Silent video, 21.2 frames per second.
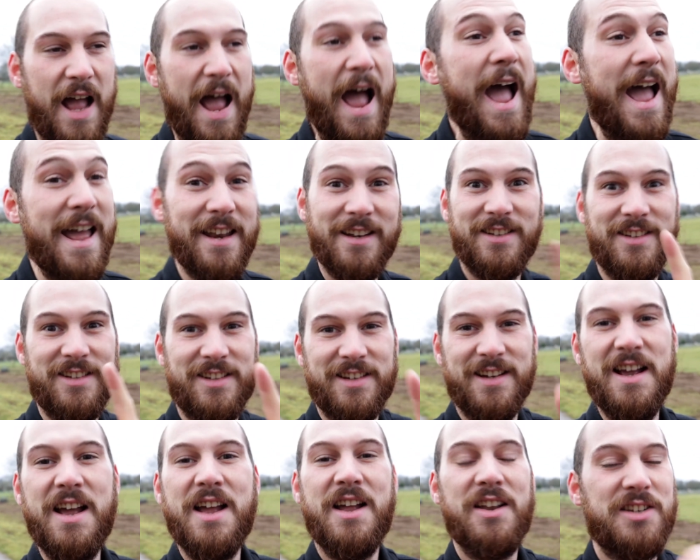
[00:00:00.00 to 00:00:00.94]
And
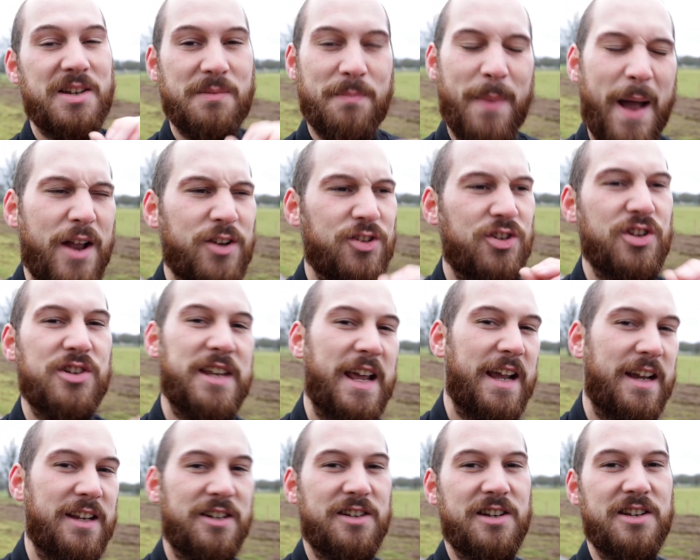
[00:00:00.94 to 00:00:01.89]
to match the
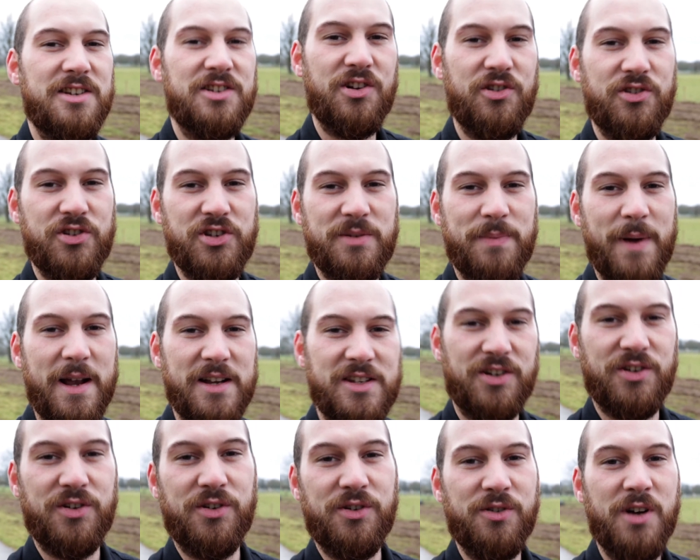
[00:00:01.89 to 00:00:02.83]
decadent, indulgent
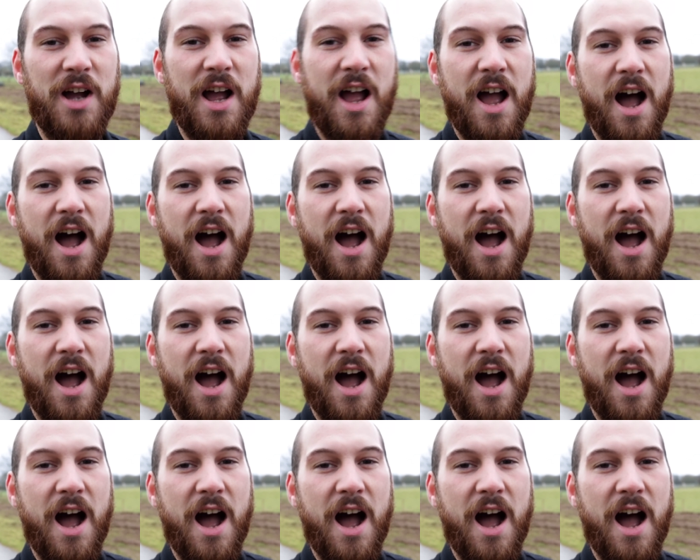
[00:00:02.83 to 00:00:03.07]
spectacle,